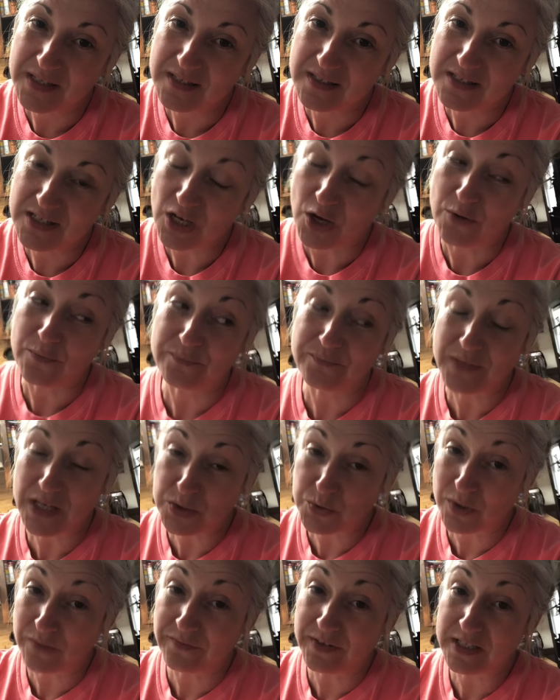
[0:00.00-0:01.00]
So that's
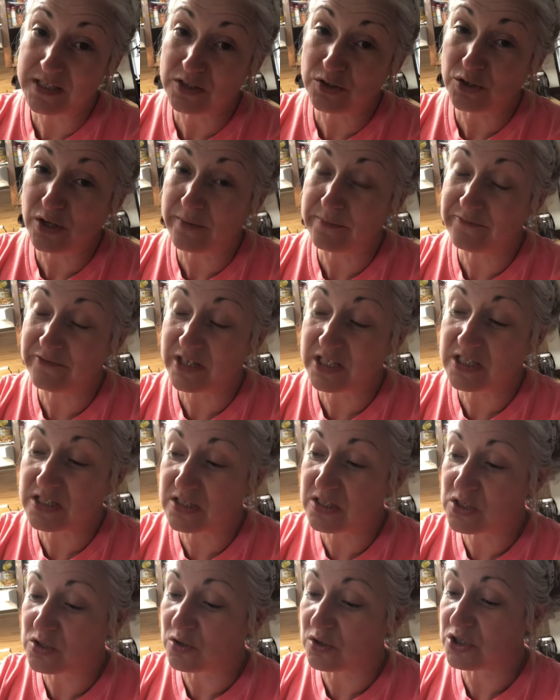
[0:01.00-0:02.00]
what I'm fixing. I'm fixing to
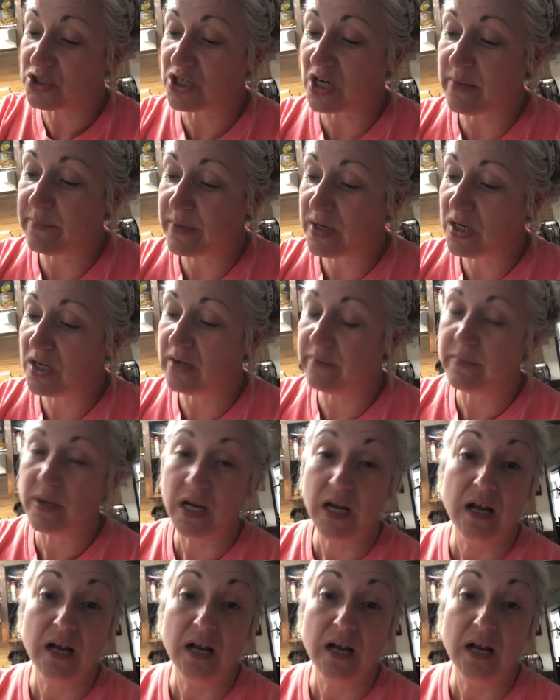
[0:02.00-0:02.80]
start chopping up